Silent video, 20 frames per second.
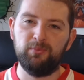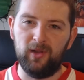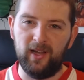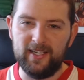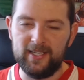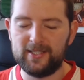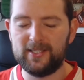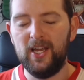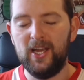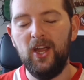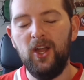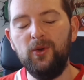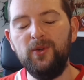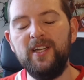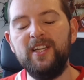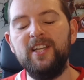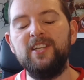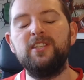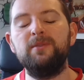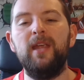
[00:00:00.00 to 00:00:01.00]
players who
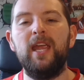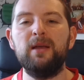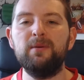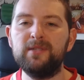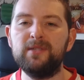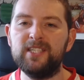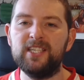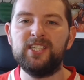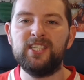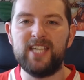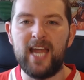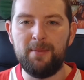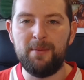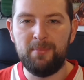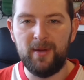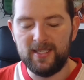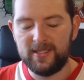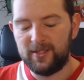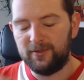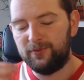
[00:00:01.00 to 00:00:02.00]
needed to be able to step
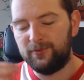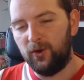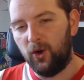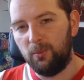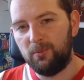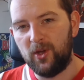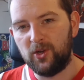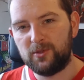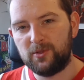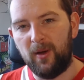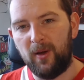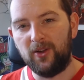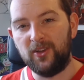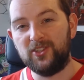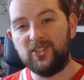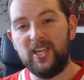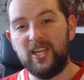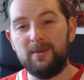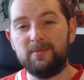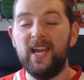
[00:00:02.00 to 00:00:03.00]
in to form those
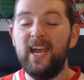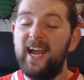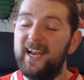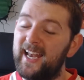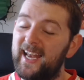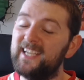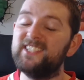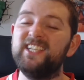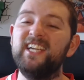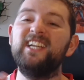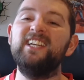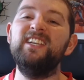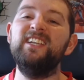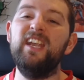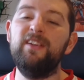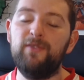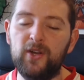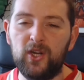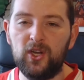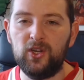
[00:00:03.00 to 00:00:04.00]
partnerships in a
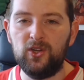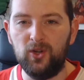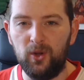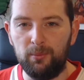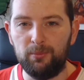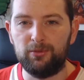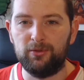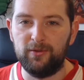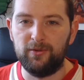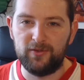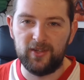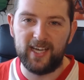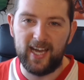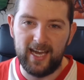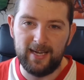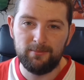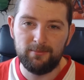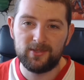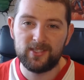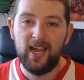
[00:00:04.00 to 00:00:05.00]
significant number of the
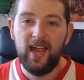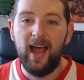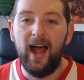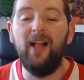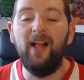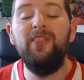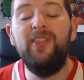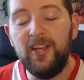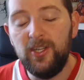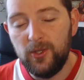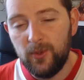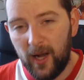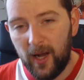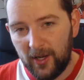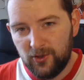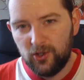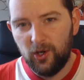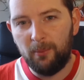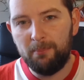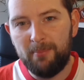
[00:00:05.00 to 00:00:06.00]
games. And then you
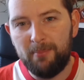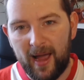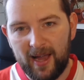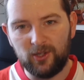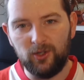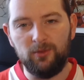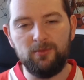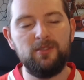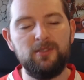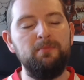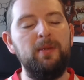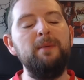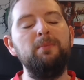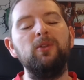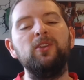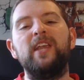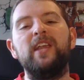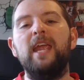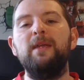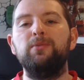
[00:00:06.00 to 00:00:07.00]
had your backups,
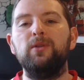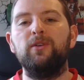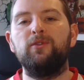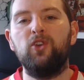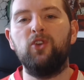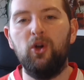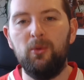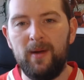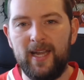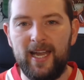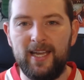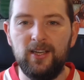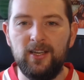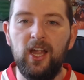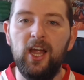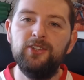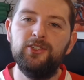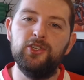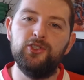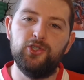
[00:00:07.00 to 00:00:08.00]
people capable of coming in
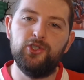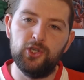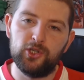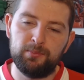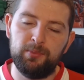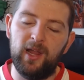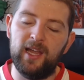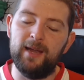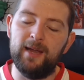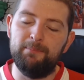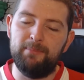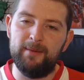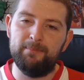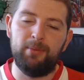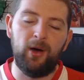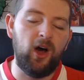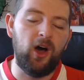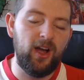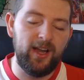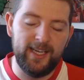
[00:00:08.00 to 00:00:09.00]
to just play a bit
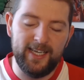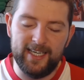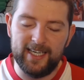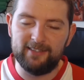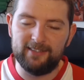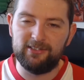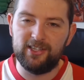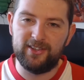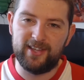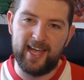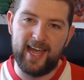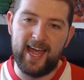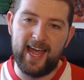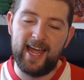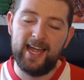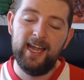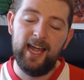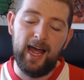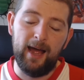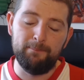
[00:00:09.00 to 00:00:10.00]
part here and there
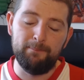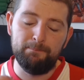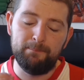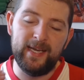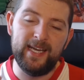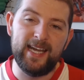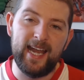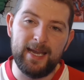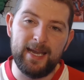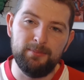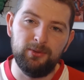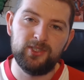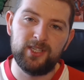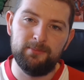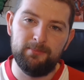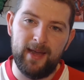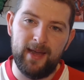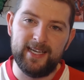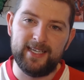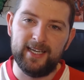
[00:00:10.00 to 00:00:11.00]
and being able to
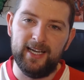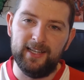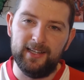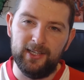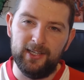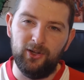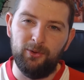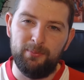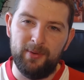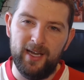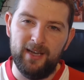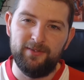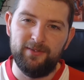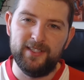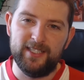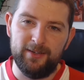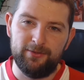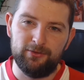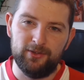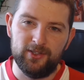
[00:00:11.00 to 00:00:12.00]
make a little bit of a
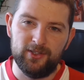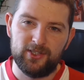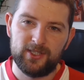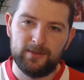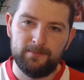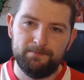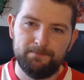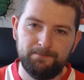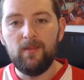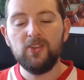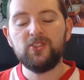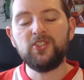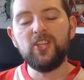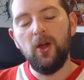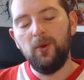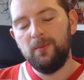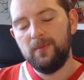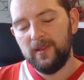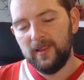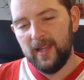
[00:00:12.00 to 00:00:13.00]
difference.
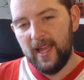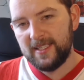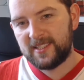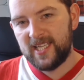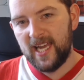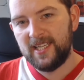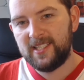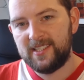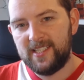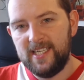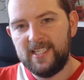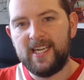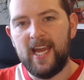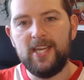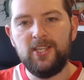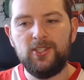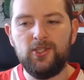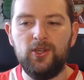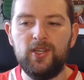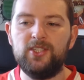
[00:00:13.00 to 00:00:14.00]
So let's test these
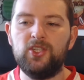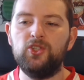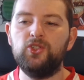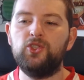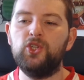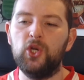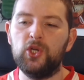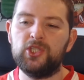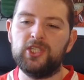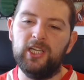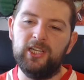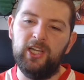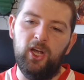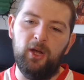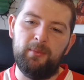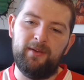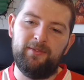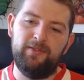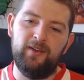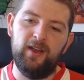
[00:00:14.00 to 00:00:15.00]
case studies just a little
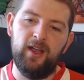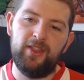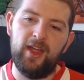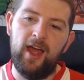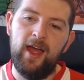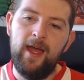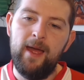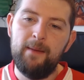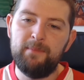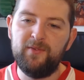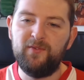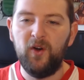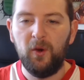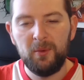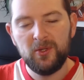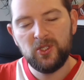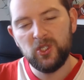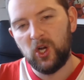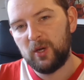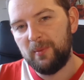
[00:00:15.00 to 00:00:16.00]
bit further before
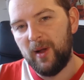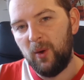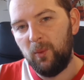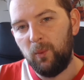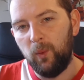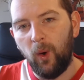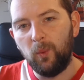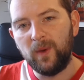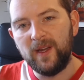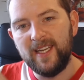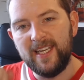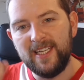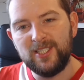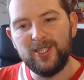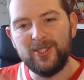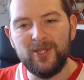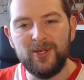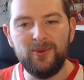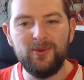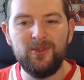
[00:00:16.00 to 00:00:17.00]
we talk about what we need to
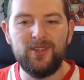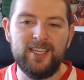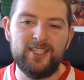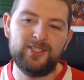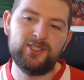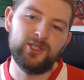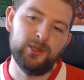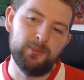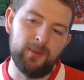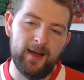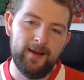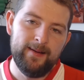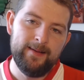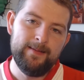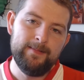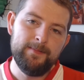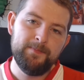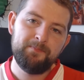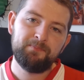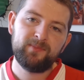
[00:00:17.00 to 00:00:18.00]
do this summer.
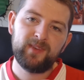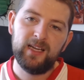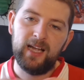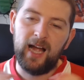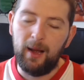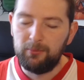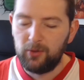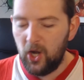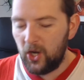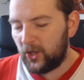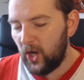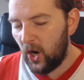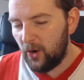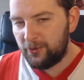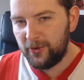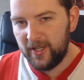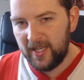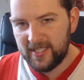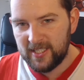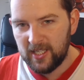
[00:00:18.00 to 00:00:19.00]
I'm going to go
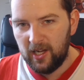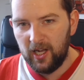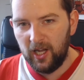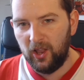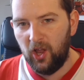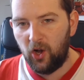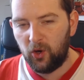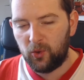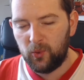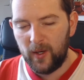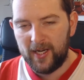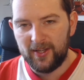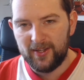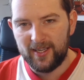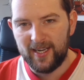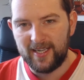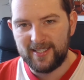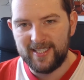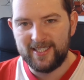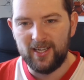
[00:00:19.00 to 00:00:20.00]
through these a lot quicker
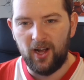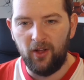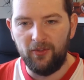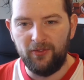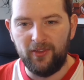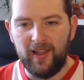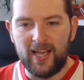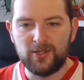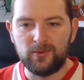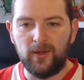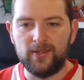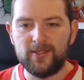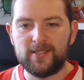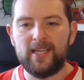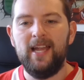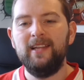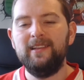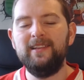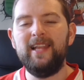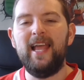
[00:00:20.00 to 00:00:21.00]
than I did on the last ones.
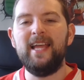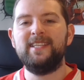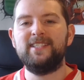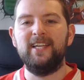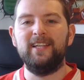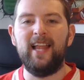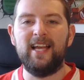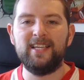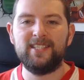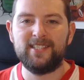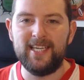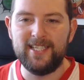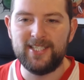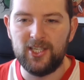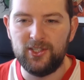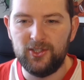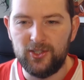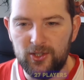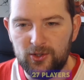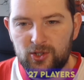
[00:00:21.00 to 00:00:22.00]
Leicester last
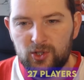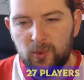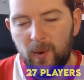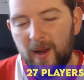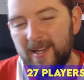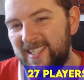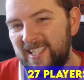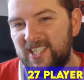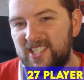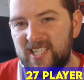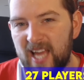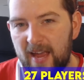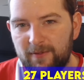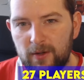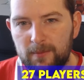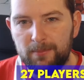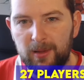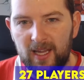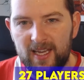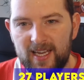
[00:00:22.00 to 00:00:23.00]
season used
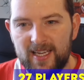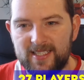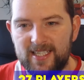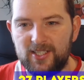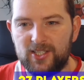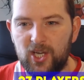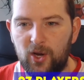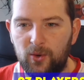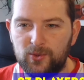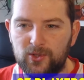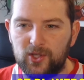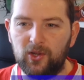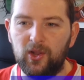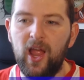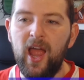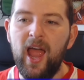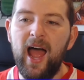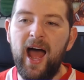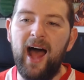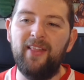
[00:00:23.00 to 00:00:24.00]
27 players in total,
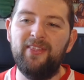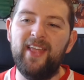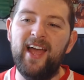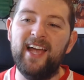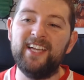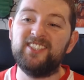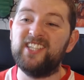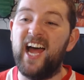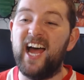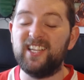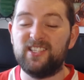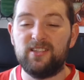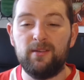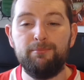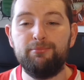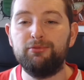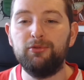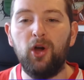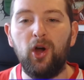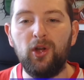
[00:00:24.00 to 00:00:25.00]
and their stats
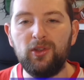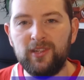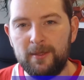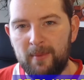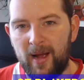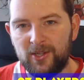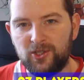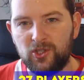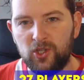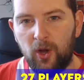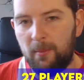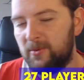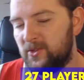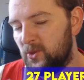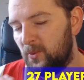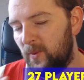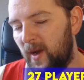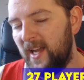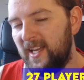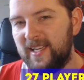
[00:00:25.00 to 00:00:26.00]
broadly match up
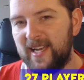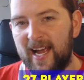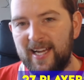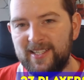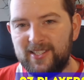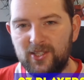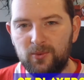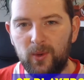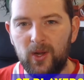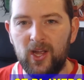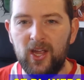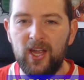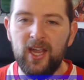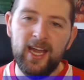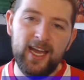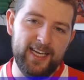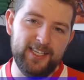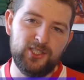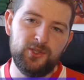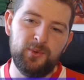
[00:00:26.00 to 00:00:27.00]
to where United were
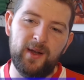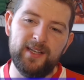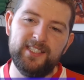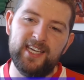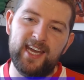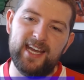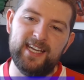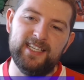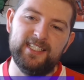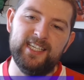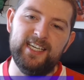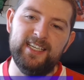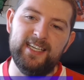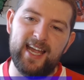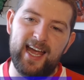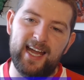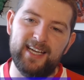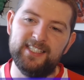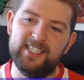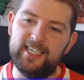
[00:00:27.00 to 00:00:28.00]
in
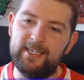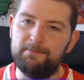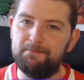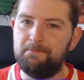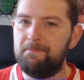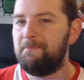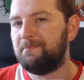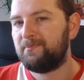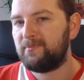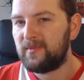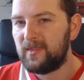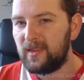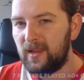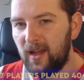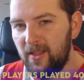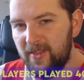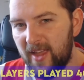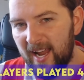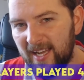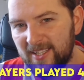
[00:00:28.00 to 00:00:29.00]
2018-19.
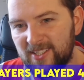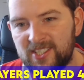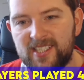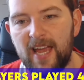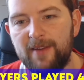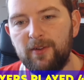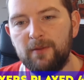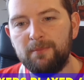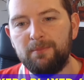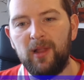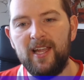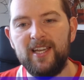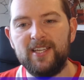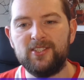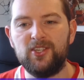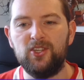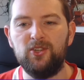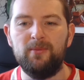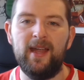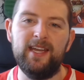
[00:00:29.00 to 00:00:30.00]
They had 7
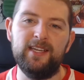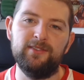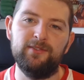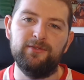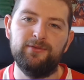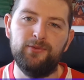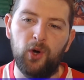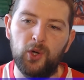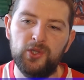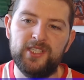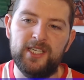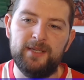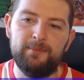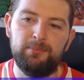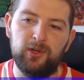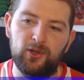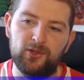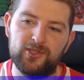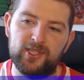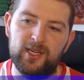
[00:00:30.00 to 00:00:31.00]
players who made 40
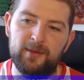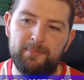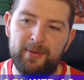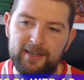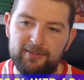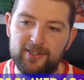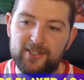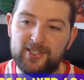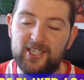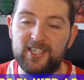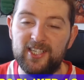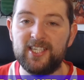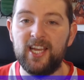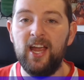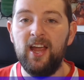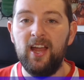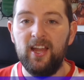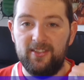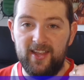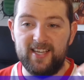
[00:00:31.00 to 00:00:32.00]
plus appearances.
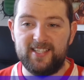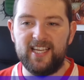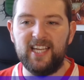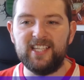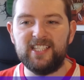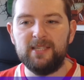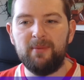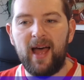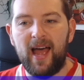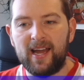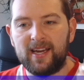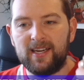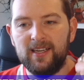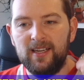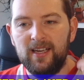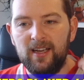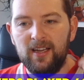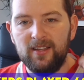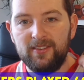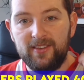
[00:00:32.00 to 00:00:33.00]
Their centre-back,
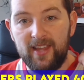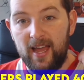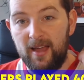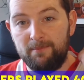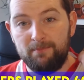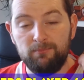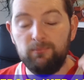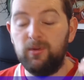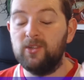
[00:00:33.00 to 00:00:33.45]
their